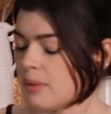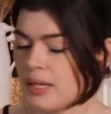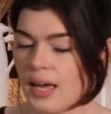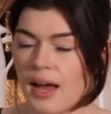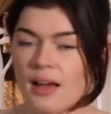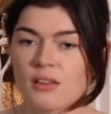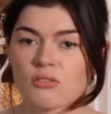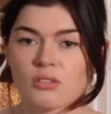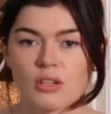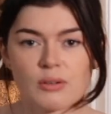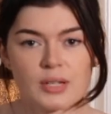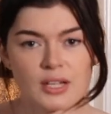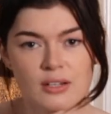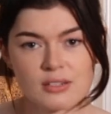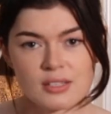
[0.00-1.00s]
Yeah, so
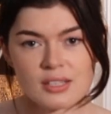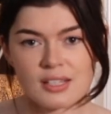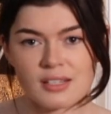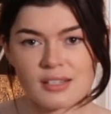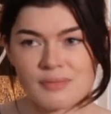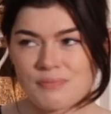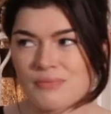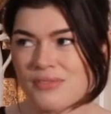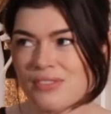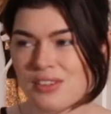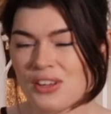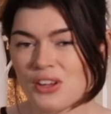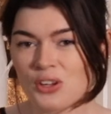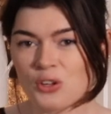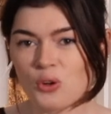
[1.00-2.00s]
here's the
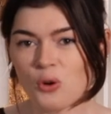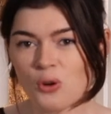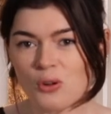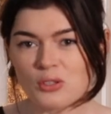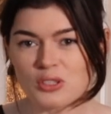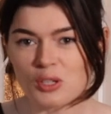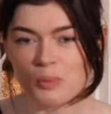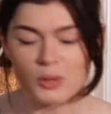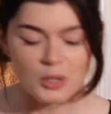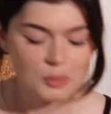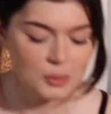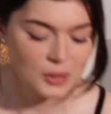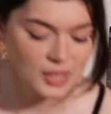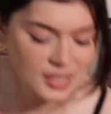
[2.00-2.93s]
cool super duper